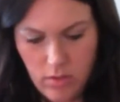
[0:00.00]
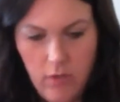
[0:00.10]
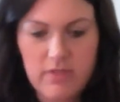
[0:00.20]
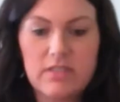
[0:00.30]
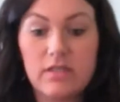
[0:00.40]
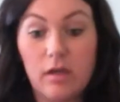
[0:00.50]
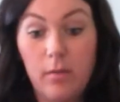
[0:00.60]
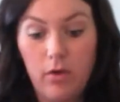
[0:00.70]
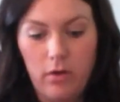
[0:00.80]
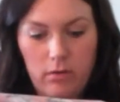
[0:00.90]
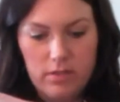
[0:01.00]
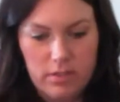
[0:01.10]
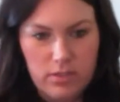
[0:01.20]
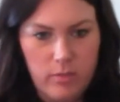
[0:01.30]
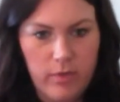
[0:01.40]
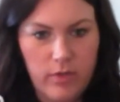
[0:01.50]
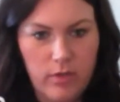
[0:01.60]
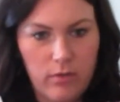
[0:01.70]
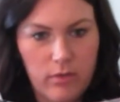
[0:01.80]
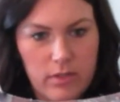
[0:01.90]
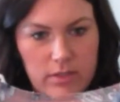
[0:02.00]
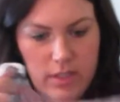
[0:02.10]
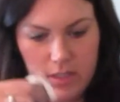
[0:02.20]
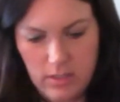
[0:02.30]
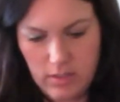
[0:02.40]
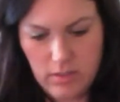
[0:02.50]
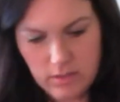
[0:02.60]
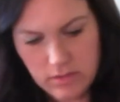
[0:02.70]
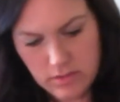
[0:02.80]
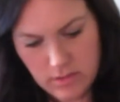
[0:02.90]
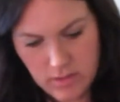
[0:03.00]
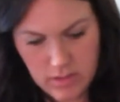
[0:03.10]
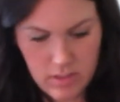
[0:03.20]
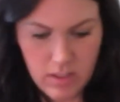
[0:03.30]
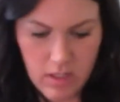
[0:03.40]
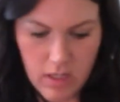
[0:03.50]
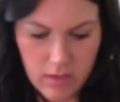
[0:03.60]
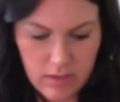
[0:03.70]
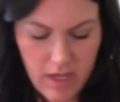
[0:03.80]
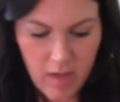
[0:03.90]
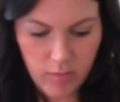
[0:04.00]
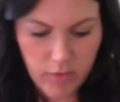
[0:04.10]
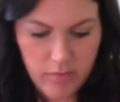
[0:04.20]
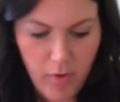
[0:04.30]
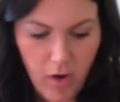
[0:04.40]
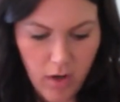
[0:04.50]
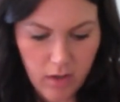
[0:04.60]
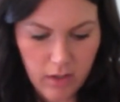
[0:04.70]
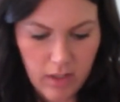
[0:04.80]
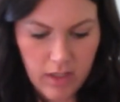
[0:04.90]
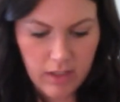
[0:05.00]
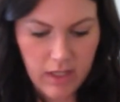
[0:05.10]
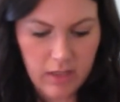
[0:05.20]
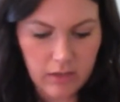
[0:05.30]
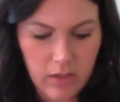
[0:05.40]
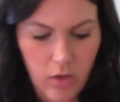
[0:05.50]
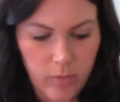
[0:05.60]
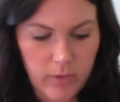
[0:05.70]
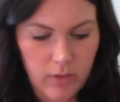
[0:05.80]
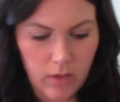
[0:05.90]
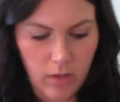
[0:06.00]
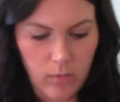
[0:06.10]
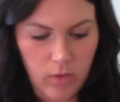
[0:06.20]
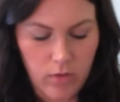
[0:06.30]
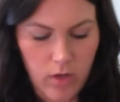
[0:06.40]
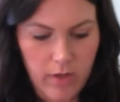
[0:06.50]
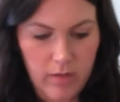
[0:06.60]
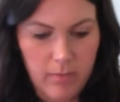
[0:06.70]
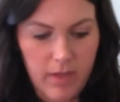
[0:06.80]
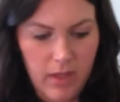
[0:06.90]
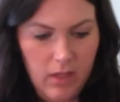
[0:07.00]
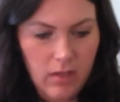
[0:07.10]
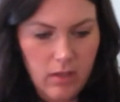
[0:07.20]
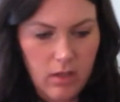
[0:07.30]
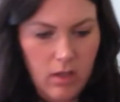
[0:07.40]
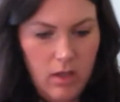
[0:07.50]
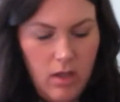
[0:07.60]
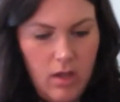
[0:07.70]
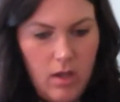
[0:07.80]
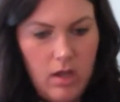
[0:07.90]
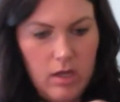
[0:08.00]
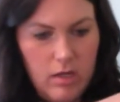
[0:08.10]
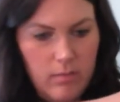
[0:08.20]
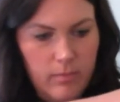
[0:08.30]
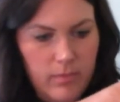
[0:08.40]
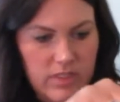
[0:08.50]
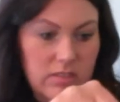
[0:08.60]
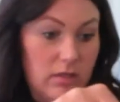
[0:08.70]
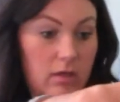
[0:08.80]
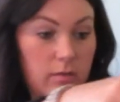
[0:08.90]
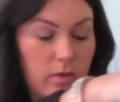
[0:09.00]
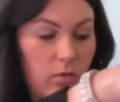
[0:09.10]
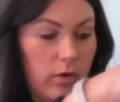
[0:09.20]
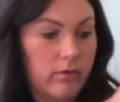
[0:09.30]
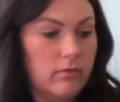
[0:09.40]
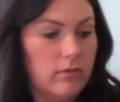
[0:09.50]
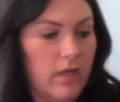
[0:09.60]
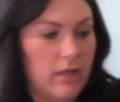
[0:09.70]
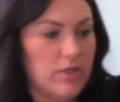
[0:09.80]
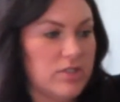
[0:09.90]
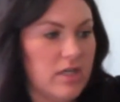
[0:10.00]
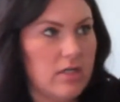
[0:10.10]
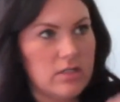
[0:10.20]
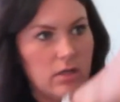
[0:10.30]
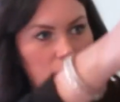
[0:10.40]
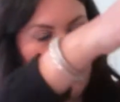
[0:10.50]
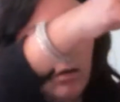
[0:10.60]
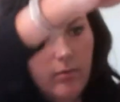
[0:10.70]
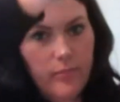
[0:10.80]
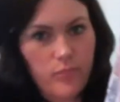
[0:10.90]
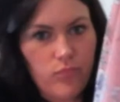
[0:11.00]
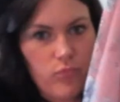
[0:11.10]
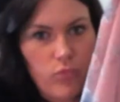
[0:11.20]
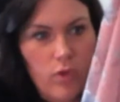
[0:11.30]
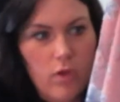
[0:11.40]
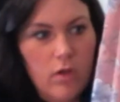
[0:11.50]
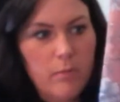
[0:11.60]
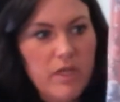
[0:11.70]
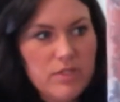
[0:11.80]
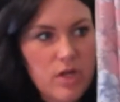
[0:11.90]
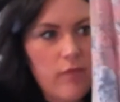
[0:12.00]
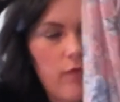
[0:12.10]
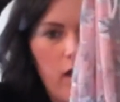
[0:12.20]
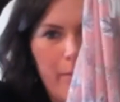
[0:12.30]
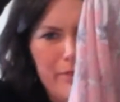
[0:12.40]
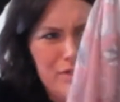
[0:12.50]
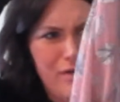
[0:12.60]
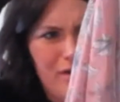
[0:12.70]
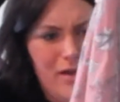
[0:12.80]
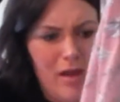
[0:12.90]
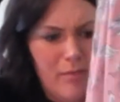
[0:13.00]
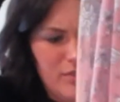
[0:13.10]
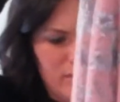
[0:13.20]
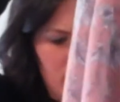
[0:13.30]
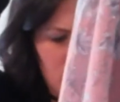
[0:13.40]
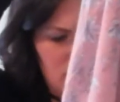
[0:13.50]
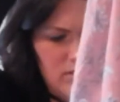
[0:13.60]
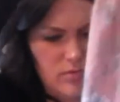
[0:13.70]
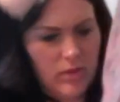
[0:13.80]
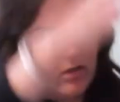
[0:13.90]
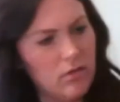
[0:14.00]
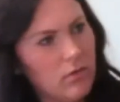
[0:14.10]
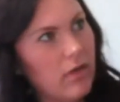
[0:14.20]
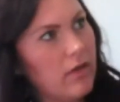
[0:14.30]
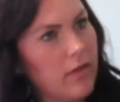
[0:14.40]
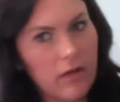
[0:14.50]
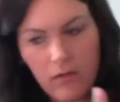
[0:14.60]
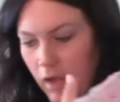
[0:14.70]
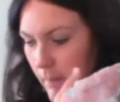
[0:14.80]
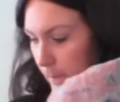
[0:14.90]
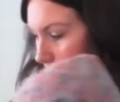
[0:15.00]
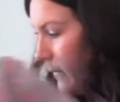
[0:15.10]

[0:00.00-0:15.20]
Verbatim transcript: Oh, this is the kimono. This is super cute. This is the Emery Park Kaylee Open Kimono in pink. This could be worn, yeah, like she said, as a beach cover-up, maternity, not maternity, so this is really cute. I like that a lot.